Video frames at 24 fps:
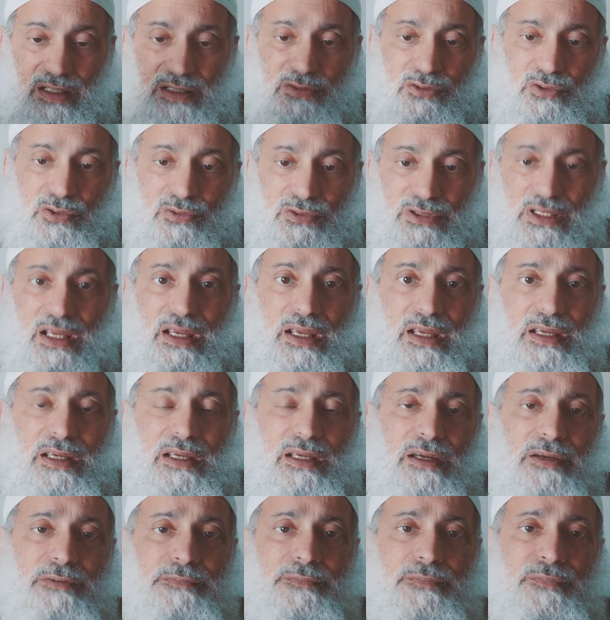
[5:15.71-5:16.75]
Like
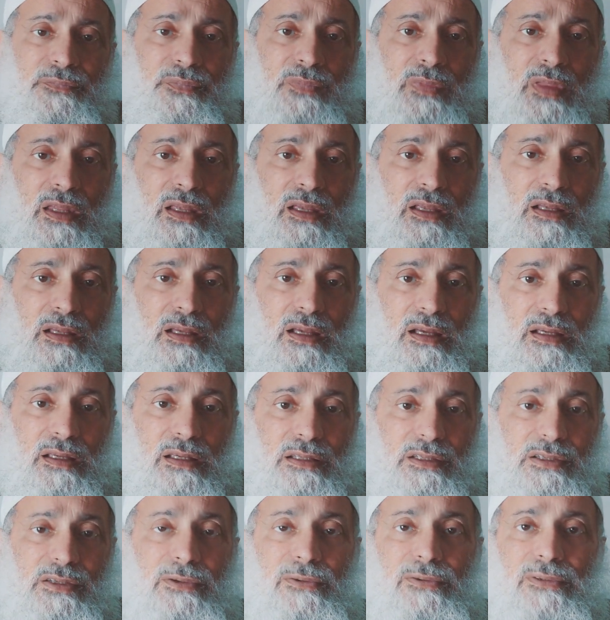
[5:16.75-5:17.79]
today,
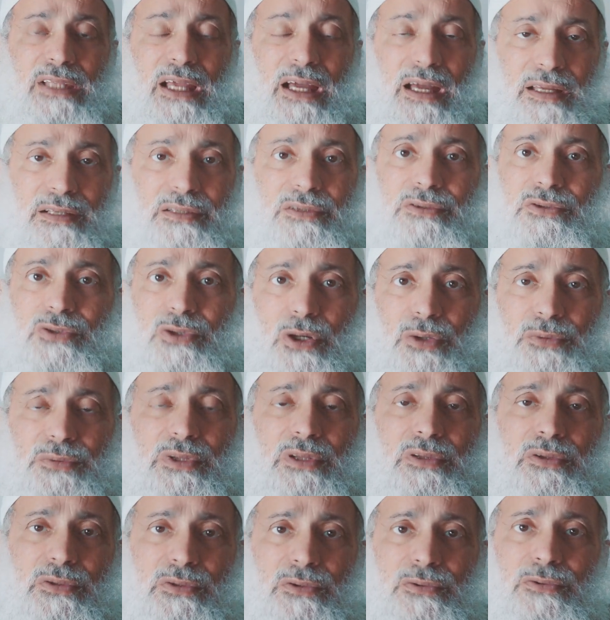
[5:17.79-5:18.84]
Sudan is
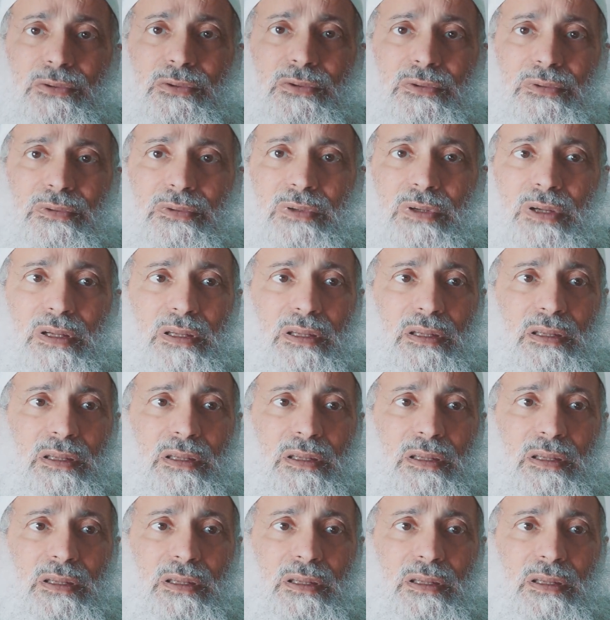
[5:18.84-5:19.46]
going through